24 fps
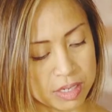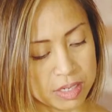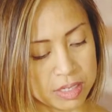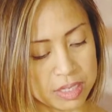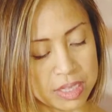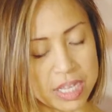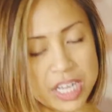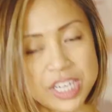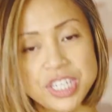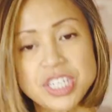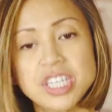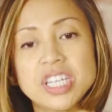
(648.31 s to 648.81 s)

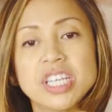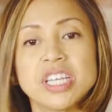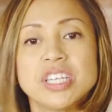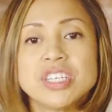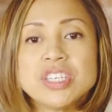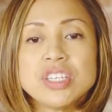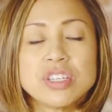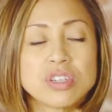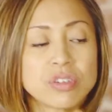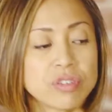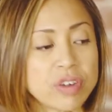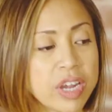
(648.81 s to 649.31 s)
lunging
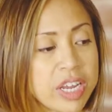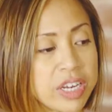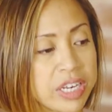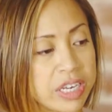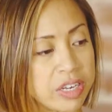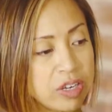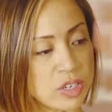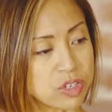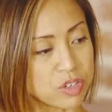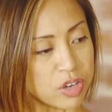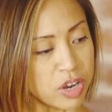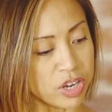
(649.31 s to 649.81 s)
into your right
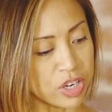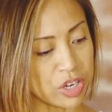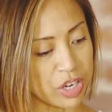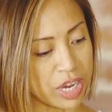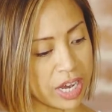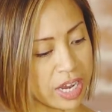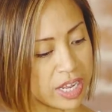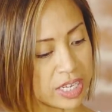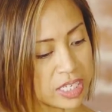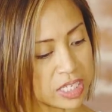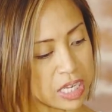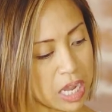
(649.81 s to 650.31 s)
knee, draw your
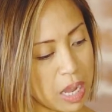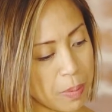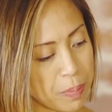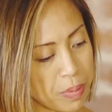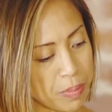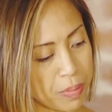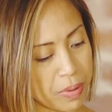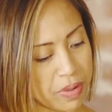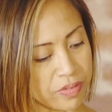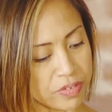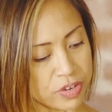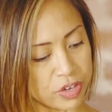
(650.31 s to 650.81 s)
hands up
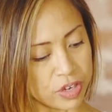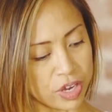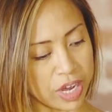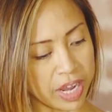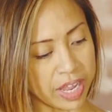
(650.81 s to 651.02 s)
above your